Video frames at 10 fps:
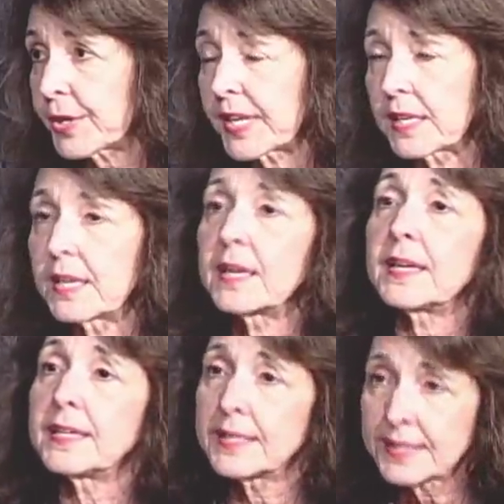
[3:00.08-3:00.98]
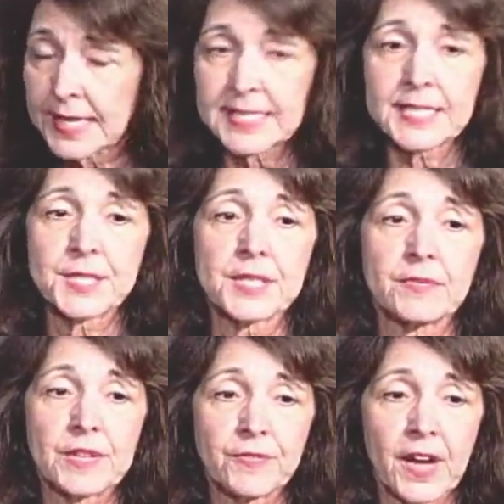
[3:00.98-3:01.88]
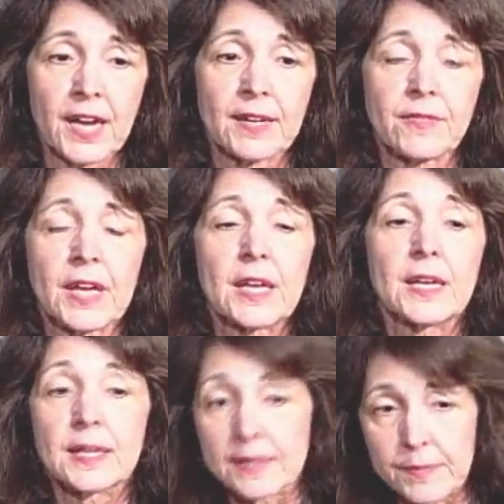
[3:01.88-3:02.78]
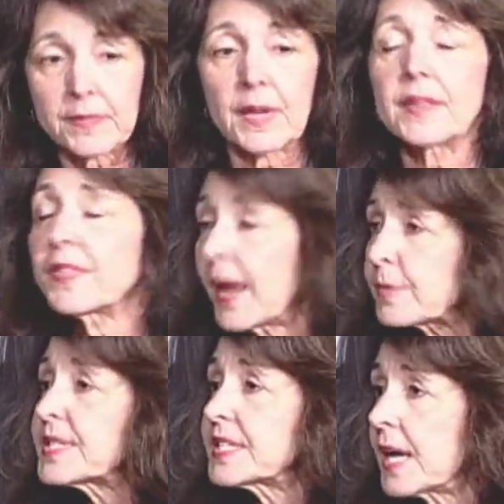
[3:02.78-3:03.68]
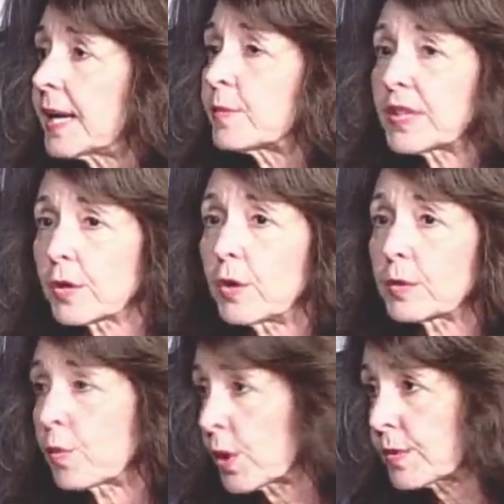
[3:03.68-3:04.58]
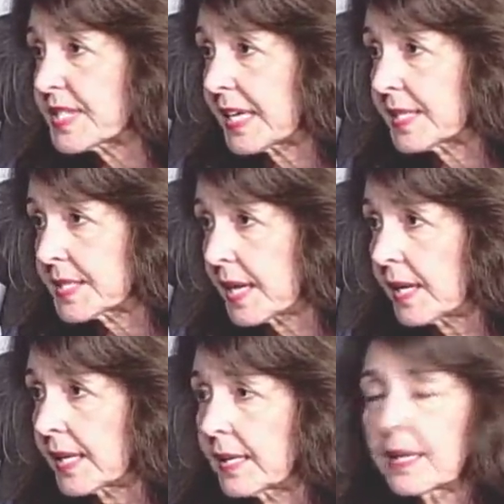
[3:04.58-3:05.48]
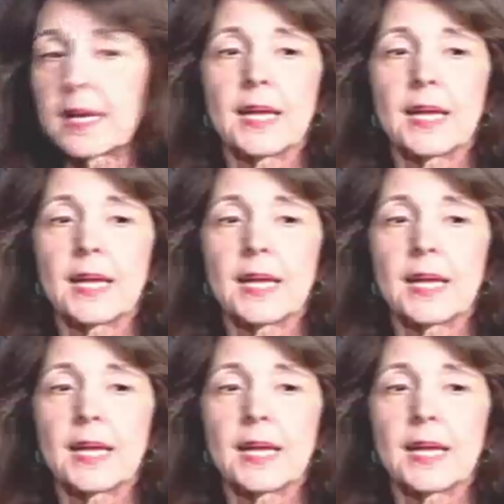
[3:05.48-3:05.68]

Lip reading: period, 1975, that was a time when the Cold War was at its height.